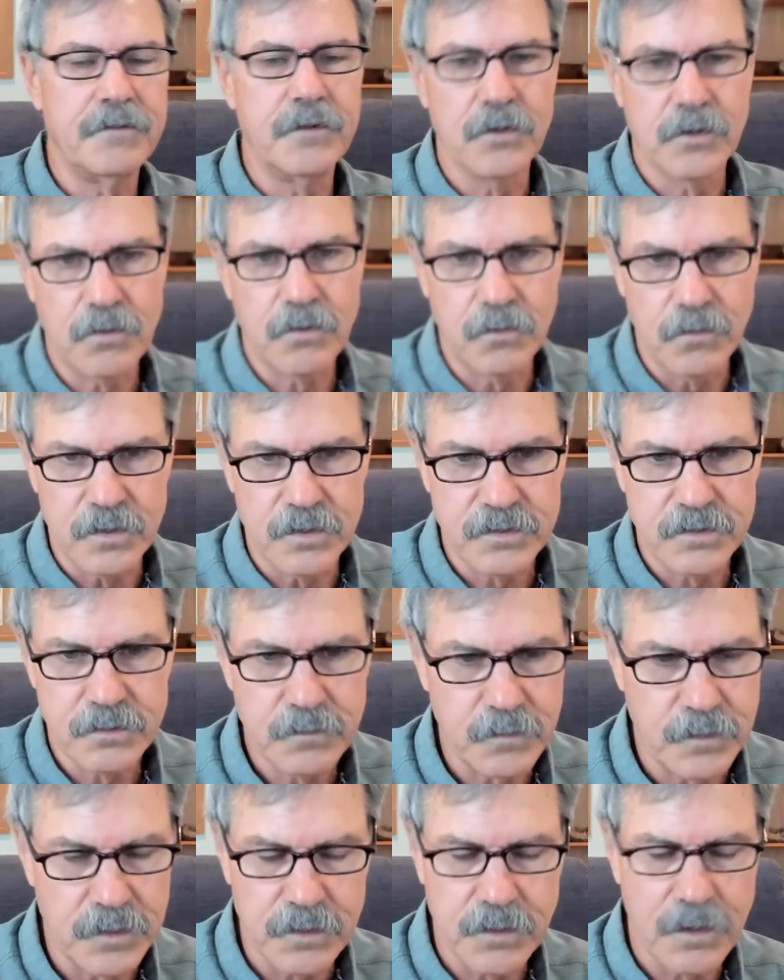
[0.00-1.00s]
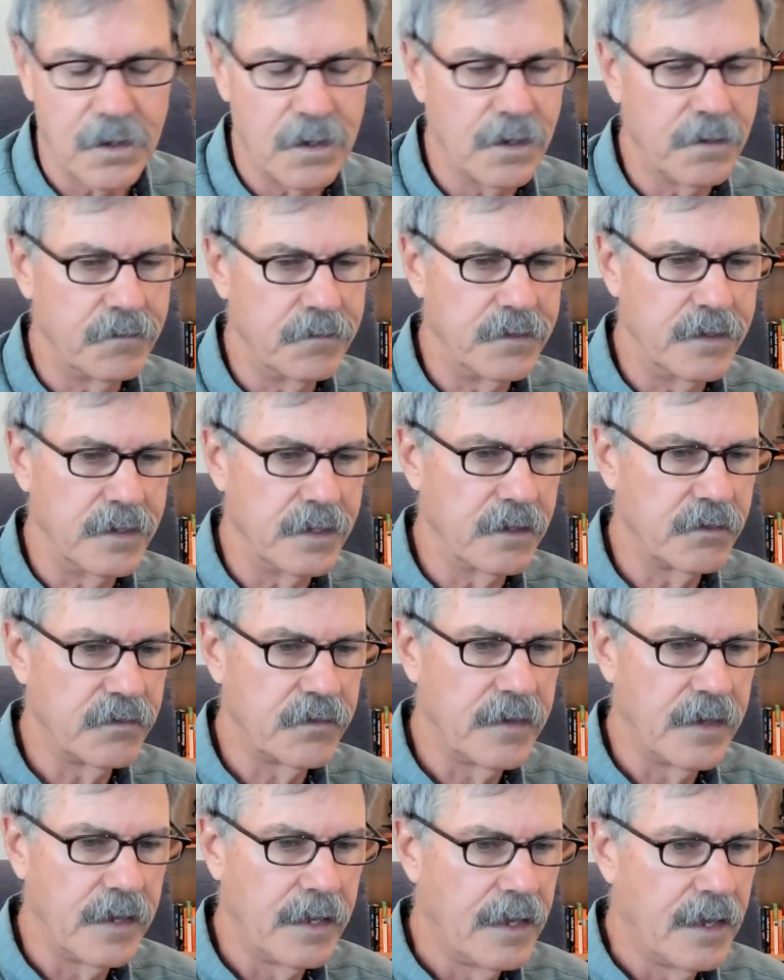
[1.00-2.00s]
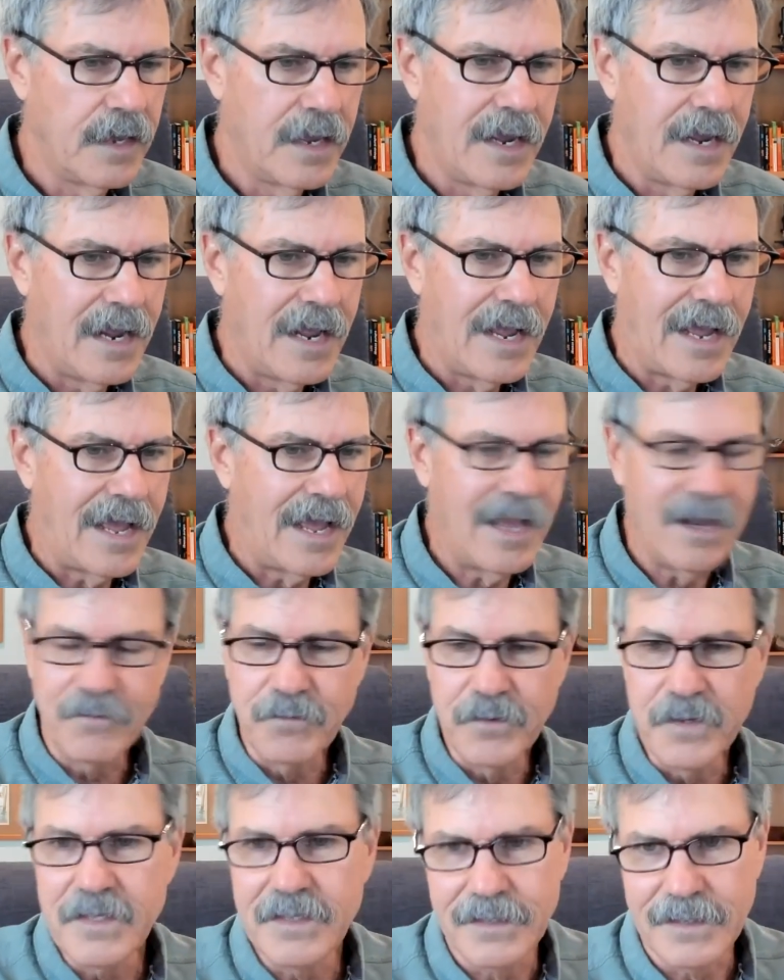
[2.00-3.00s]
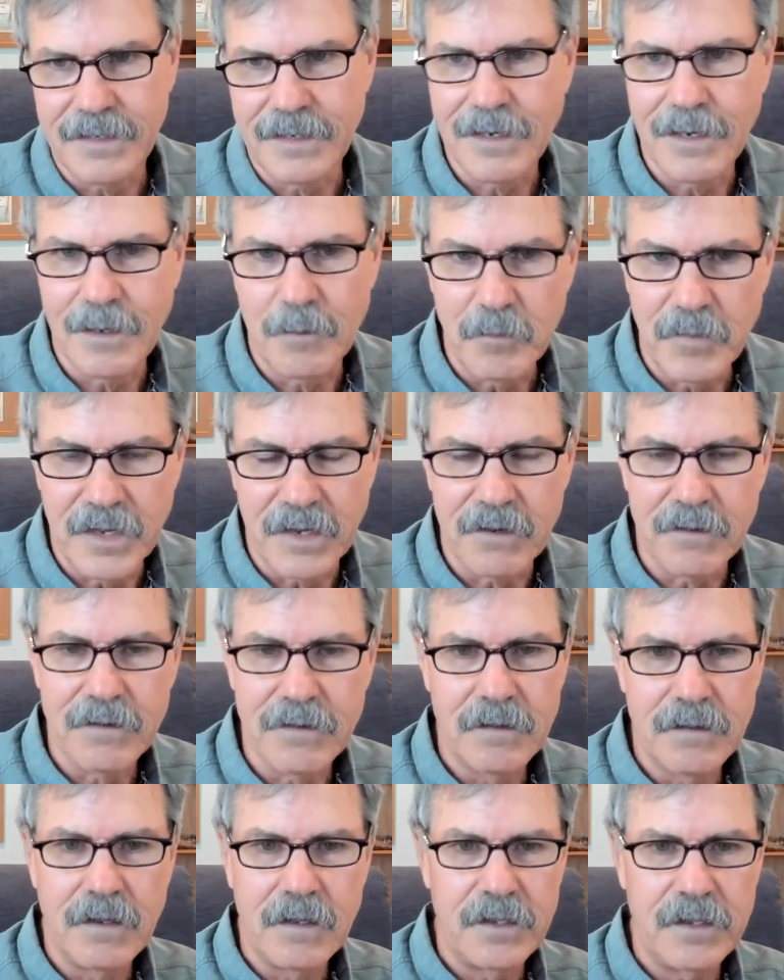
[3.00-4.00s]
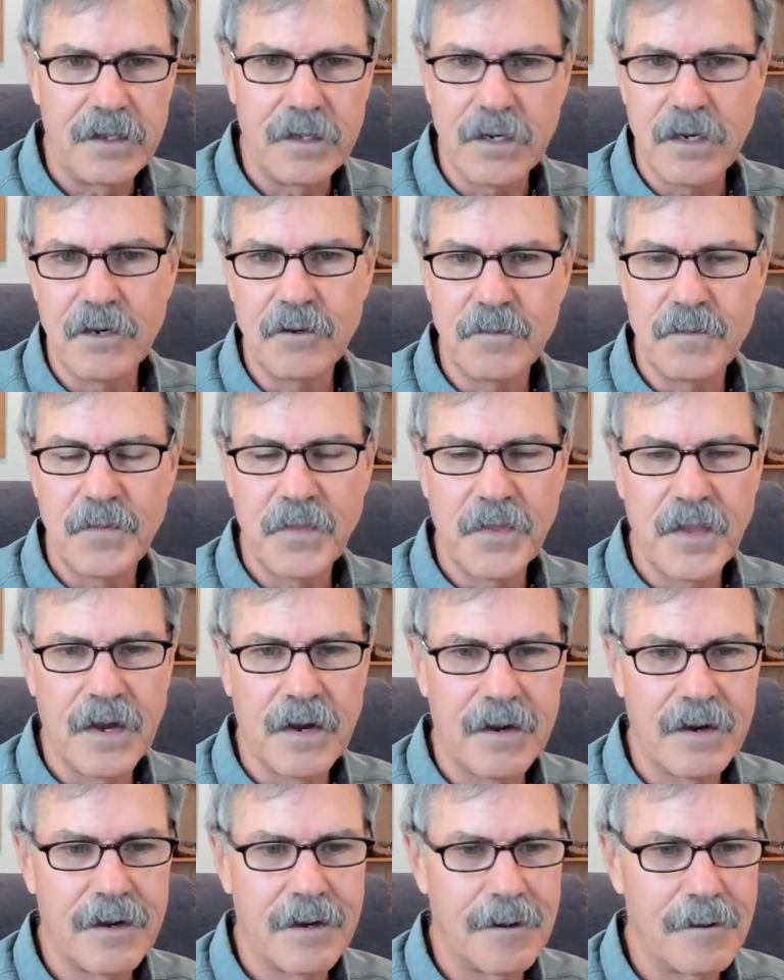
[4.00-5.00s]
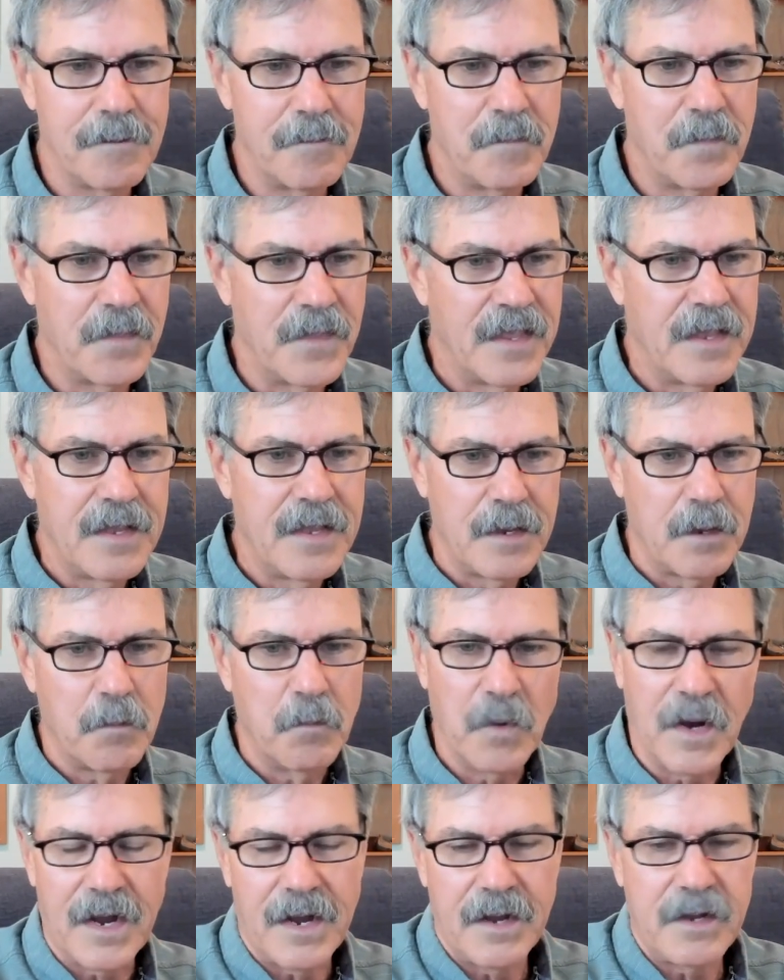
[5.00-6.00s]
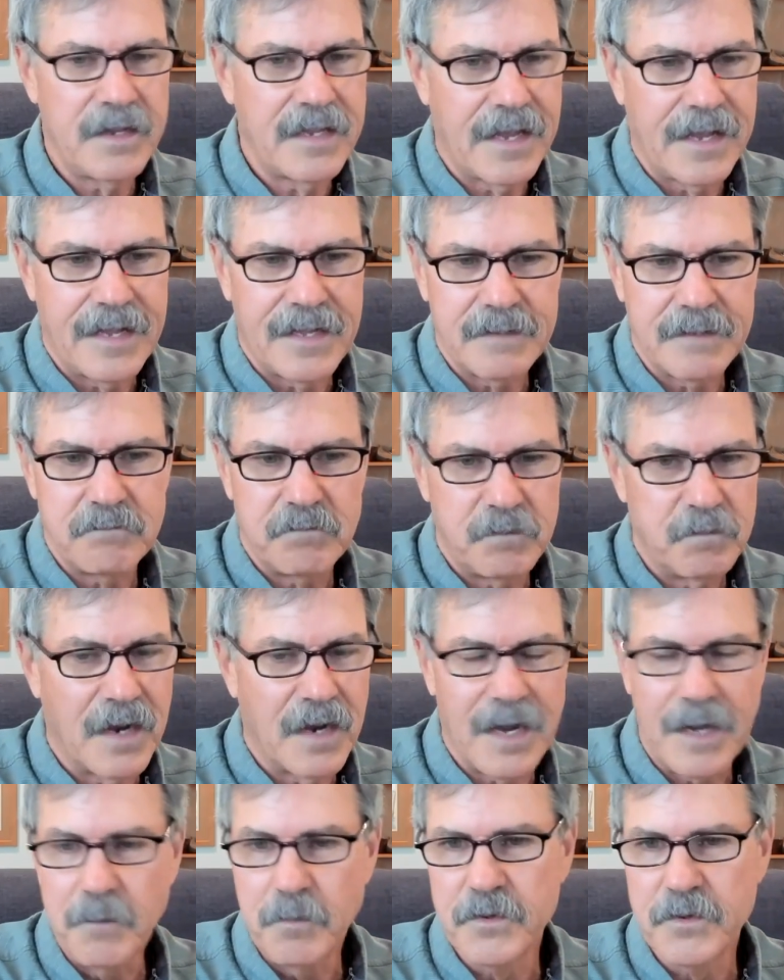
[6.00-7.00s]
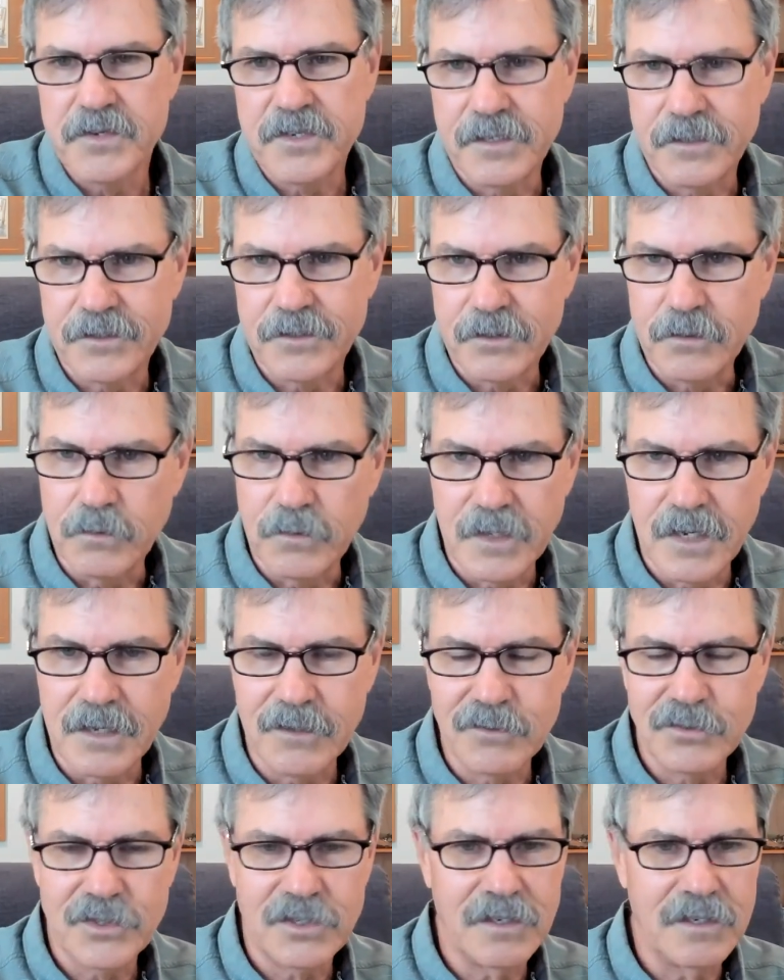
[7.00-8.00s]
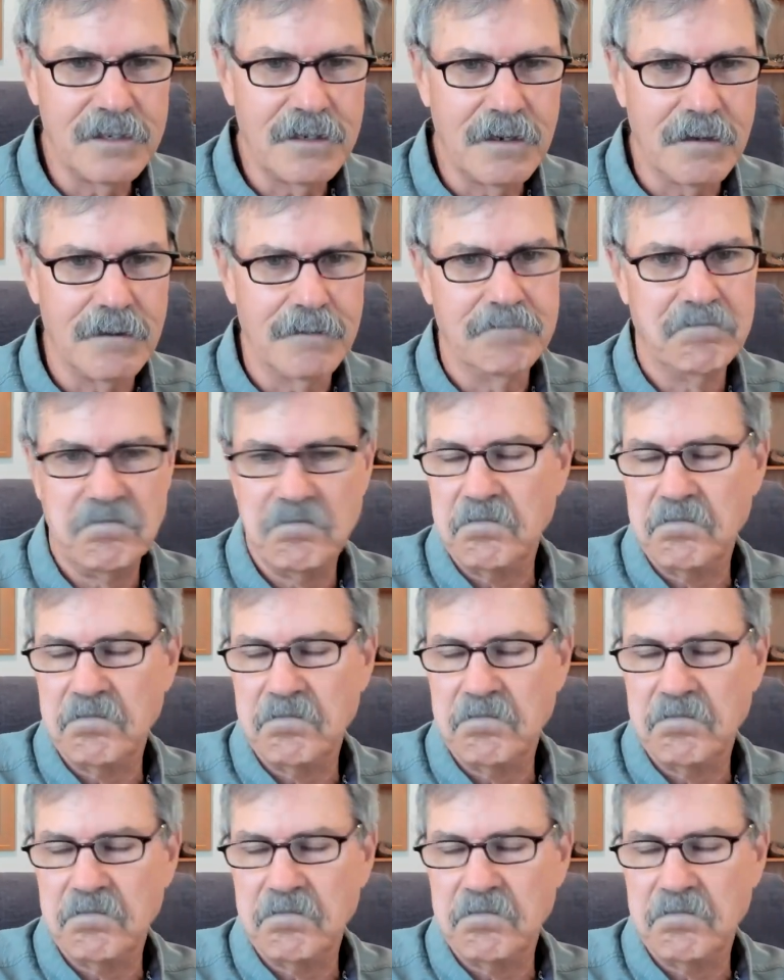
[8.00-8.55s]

year course with all of this. Everything got better. You know, um, I had hypertension when I was younger